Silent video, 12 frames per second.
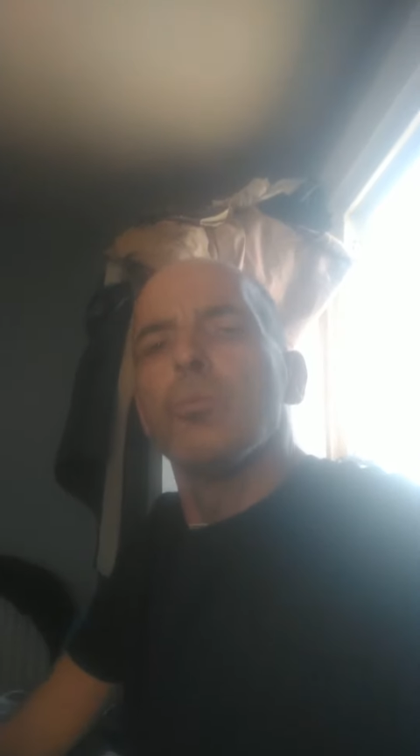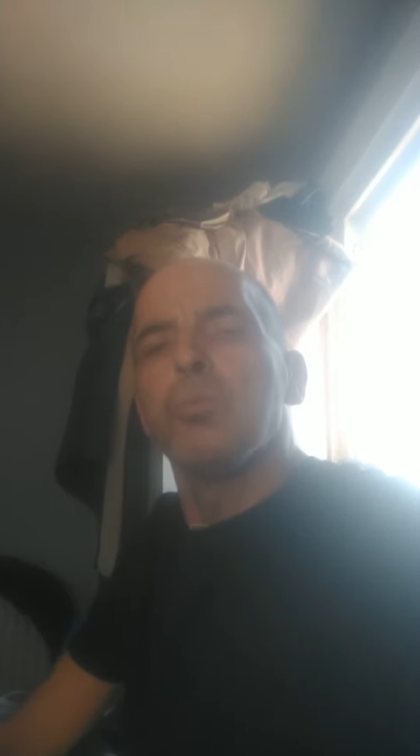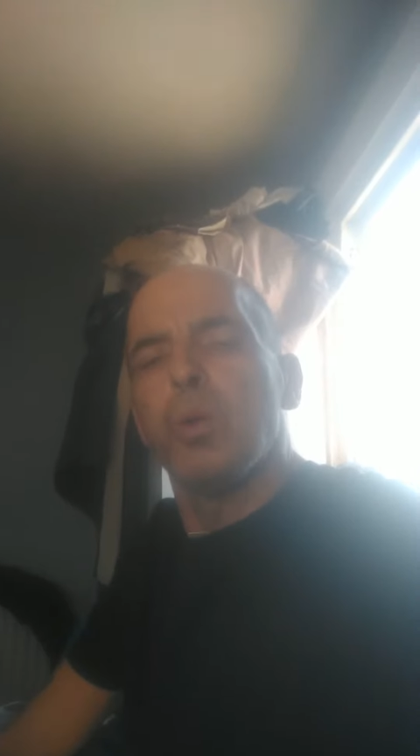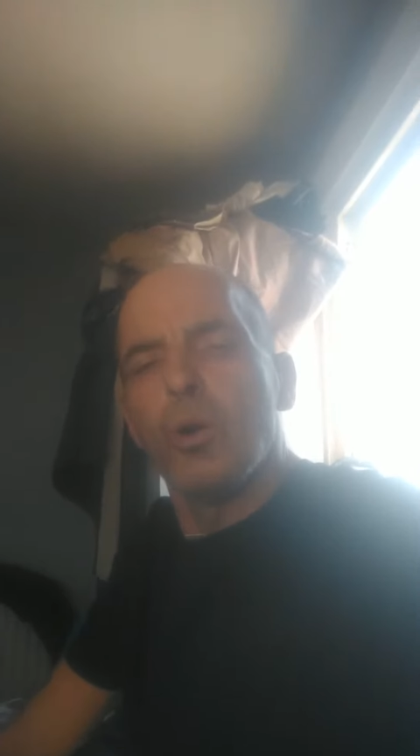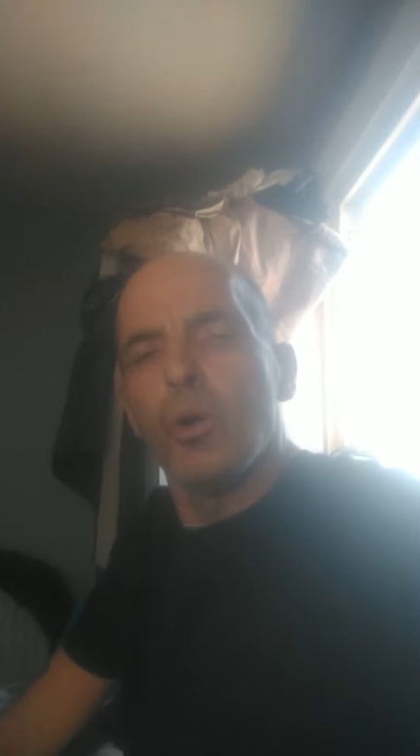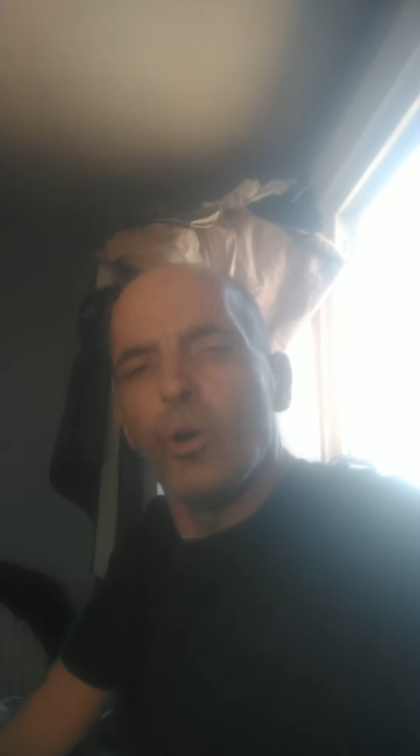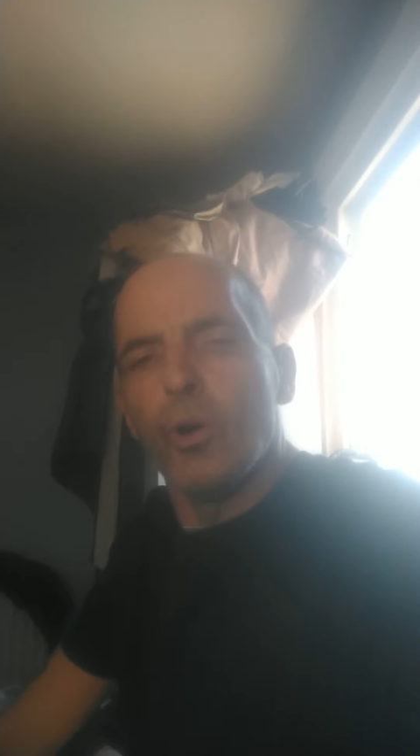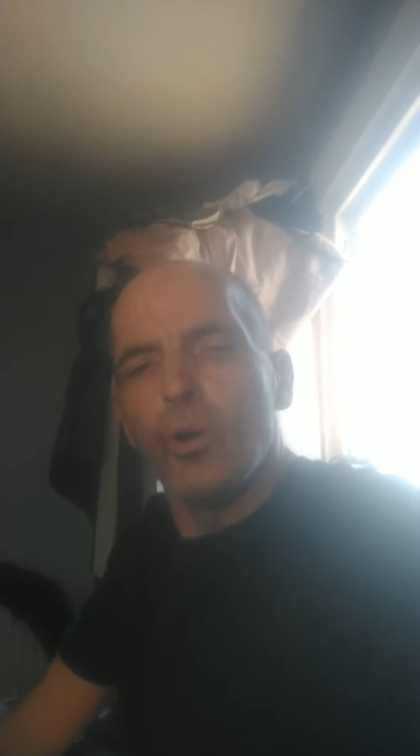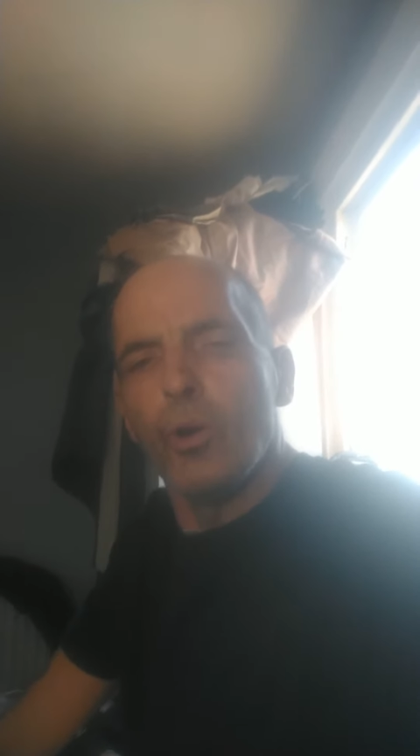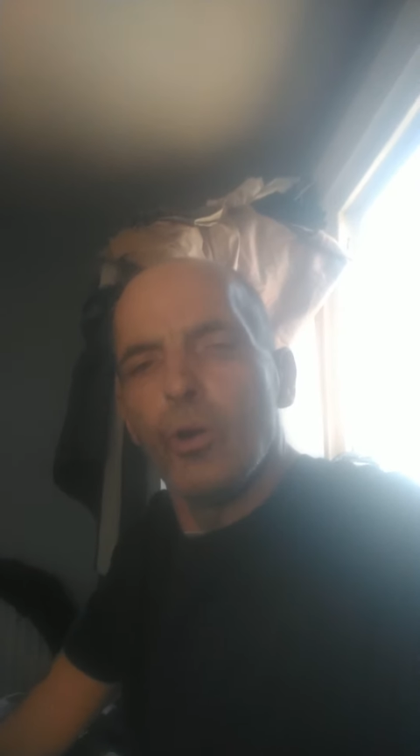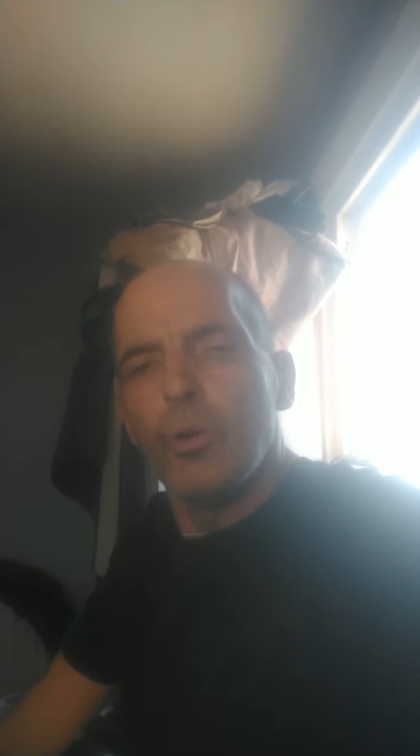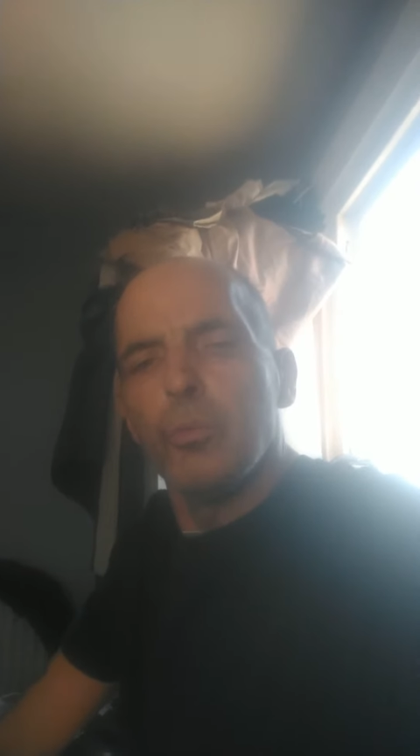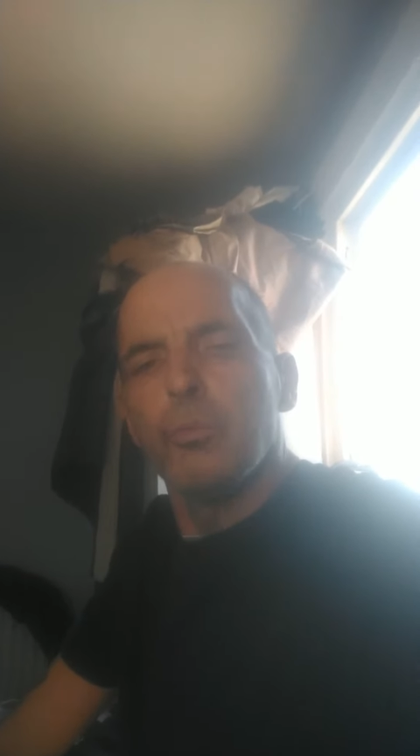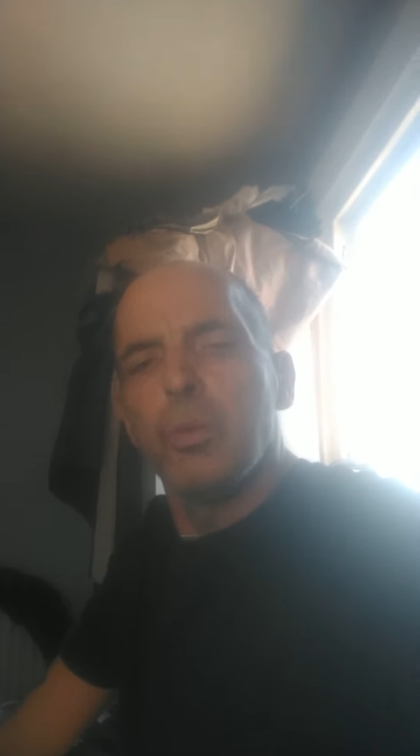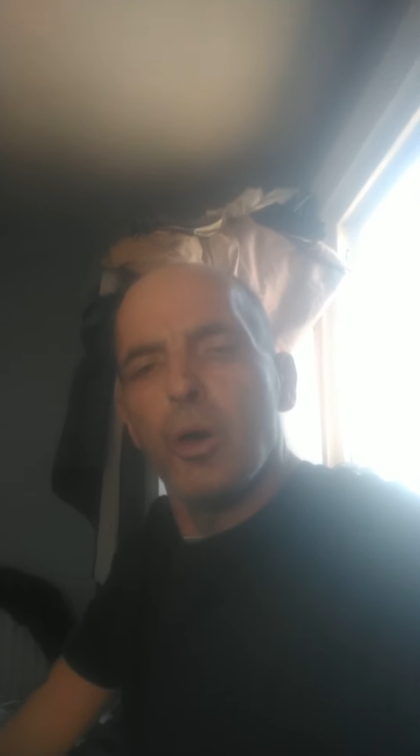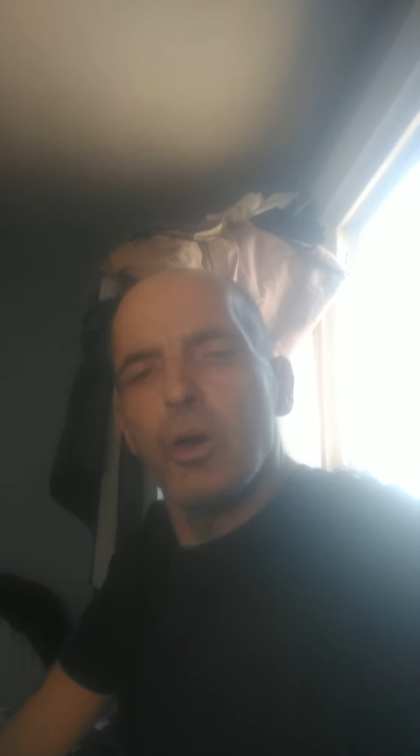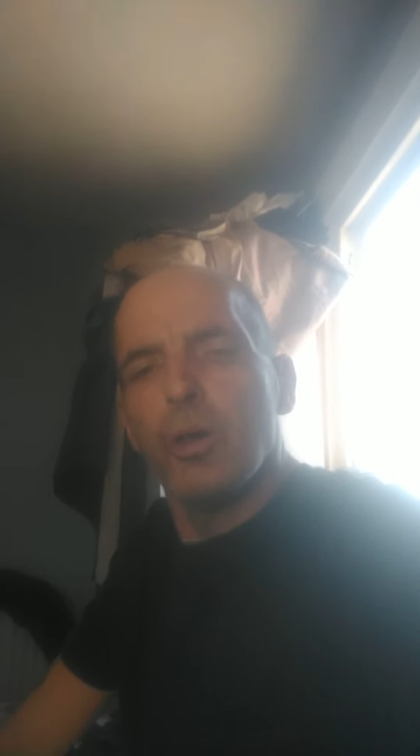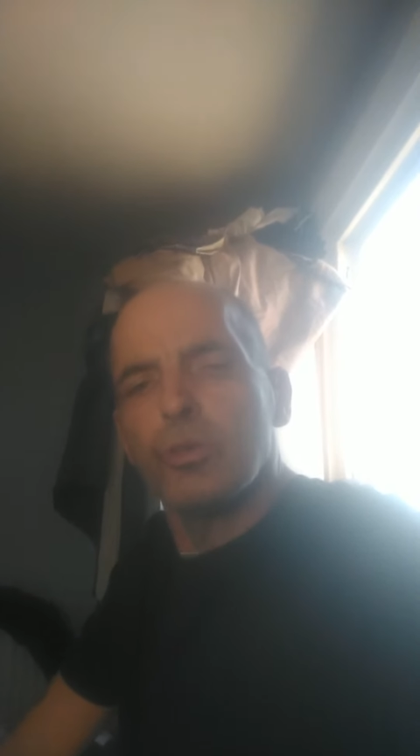poor
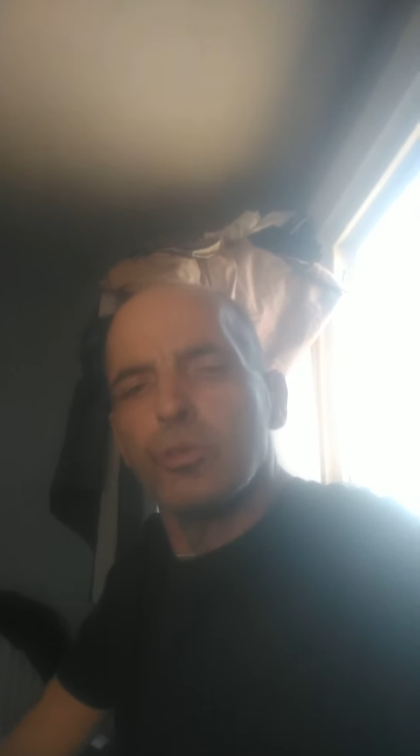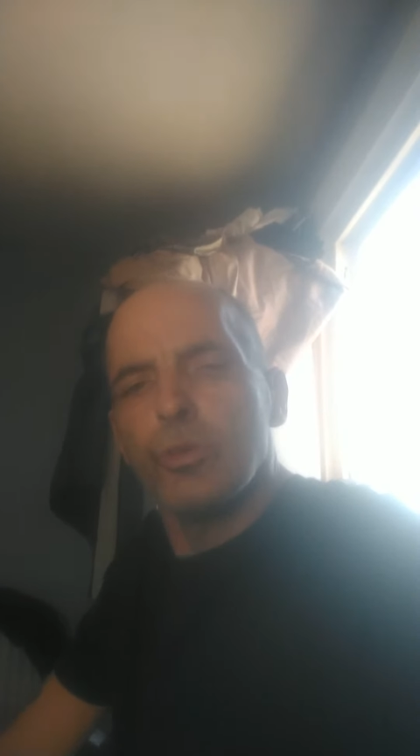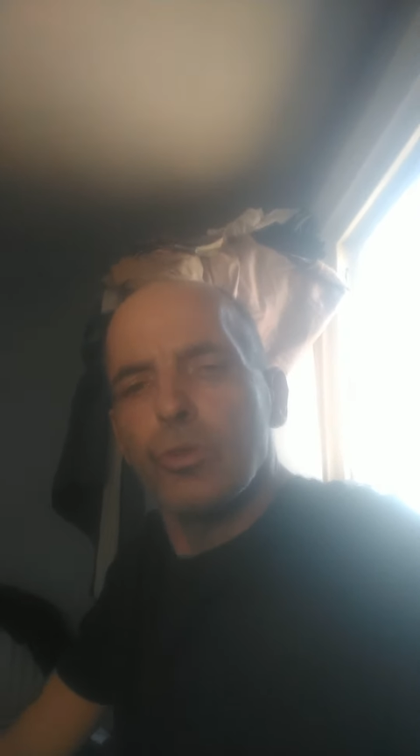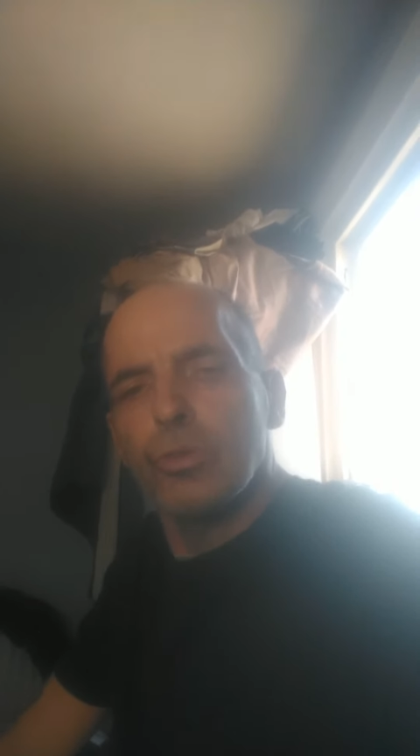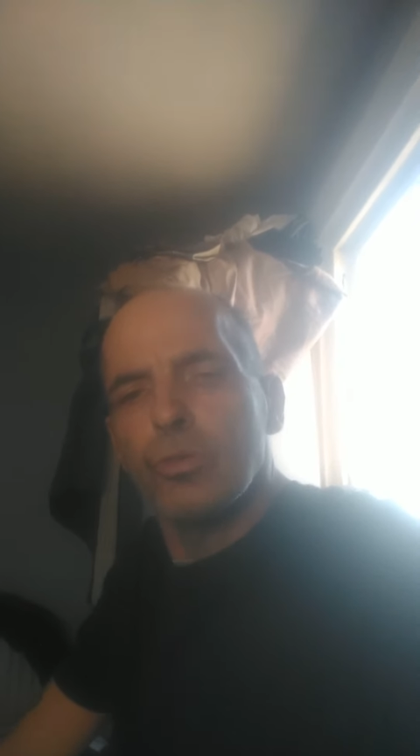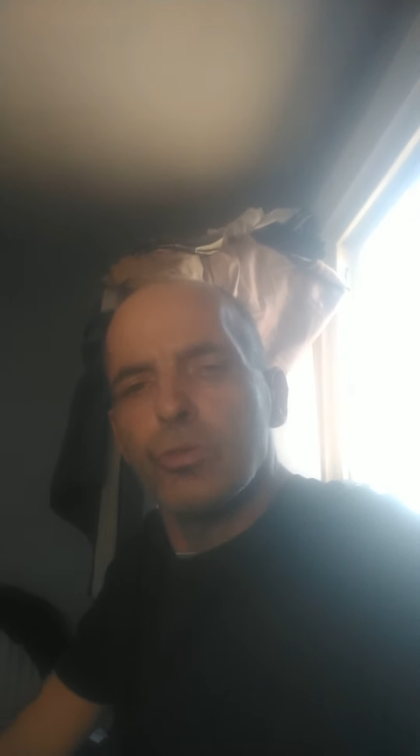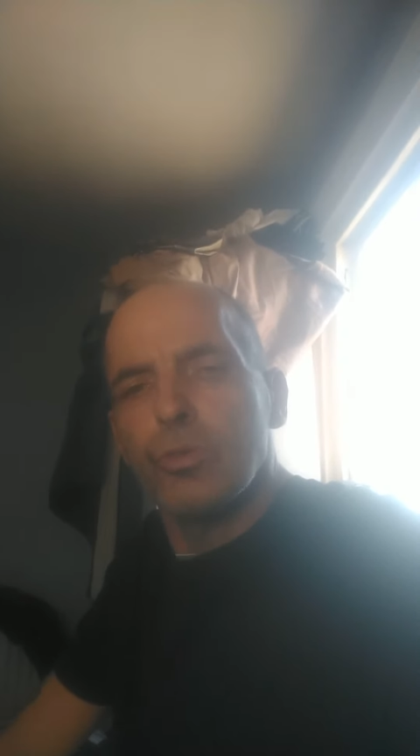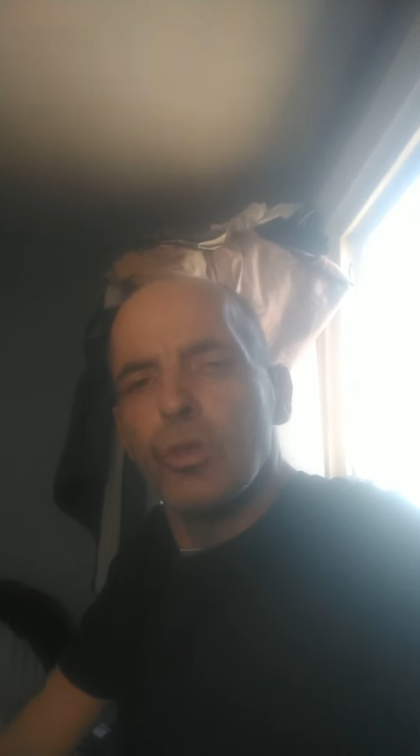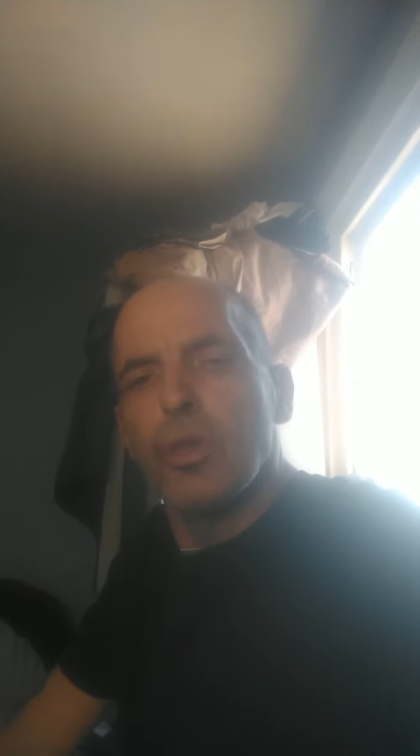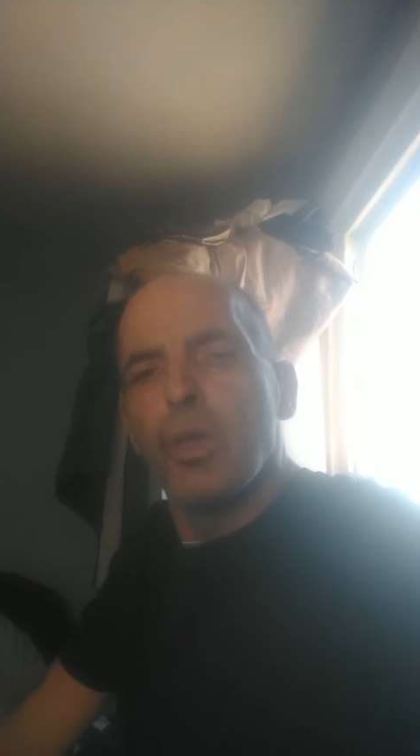persons.